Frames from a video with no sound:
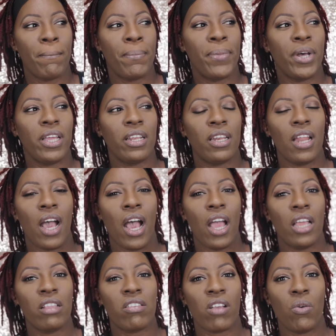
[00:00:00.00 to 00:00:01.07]
but
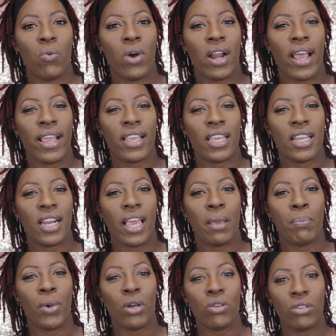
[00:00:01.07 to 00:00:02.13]
not someone I can,
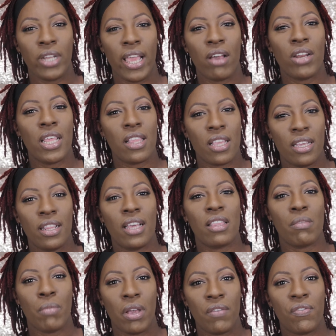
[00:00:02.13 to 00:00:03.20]
like, buckle down and say
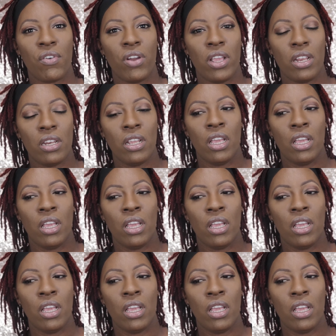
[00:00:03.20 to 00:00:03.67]
that's my friend.